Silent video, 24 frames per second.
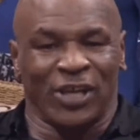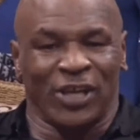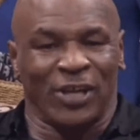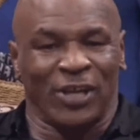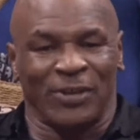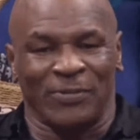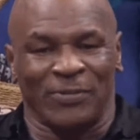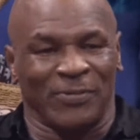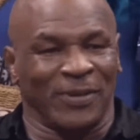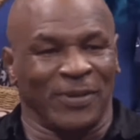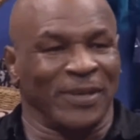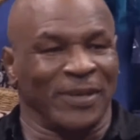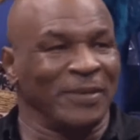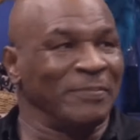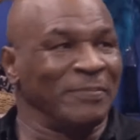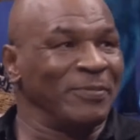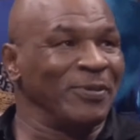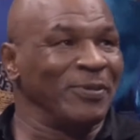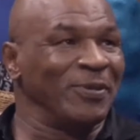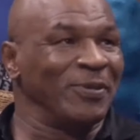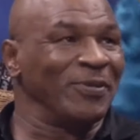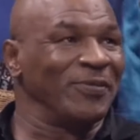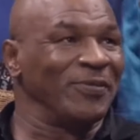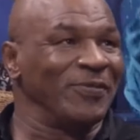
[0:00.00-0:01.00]
his past
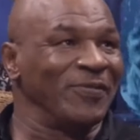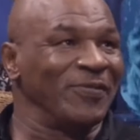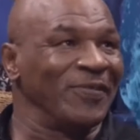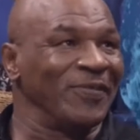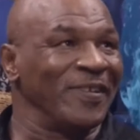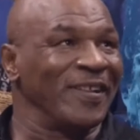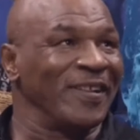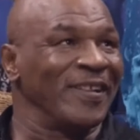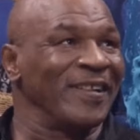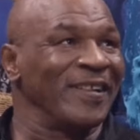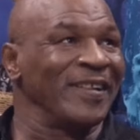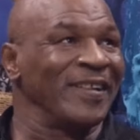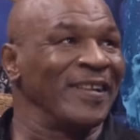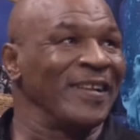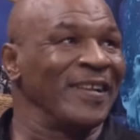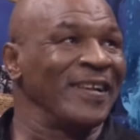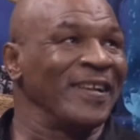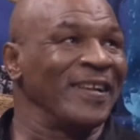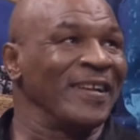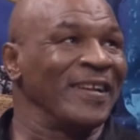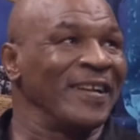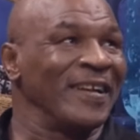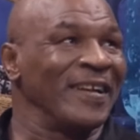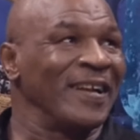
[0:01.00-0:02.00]
achievements.
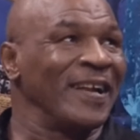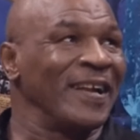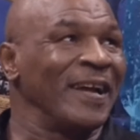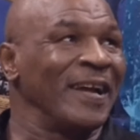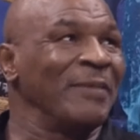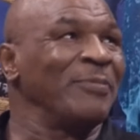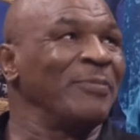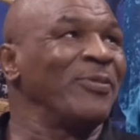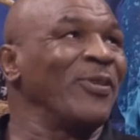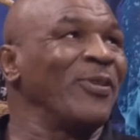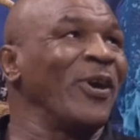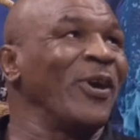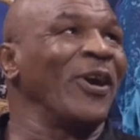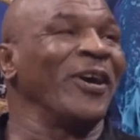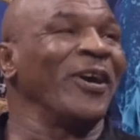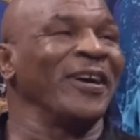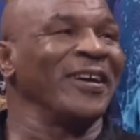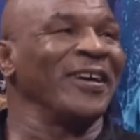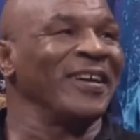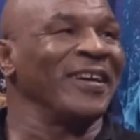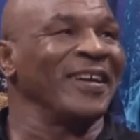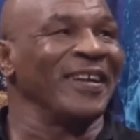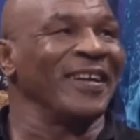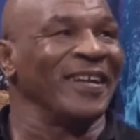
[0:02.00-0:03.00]

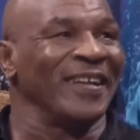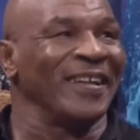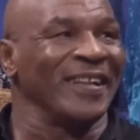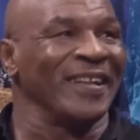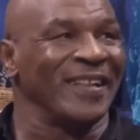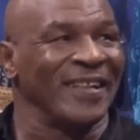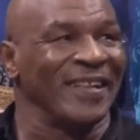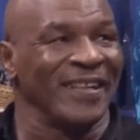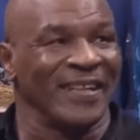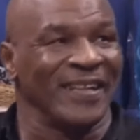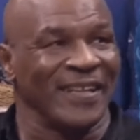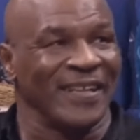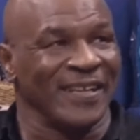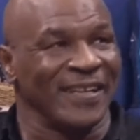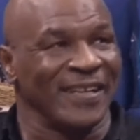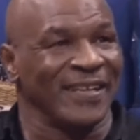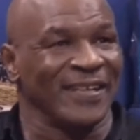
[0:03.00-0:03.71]
Mental and emotional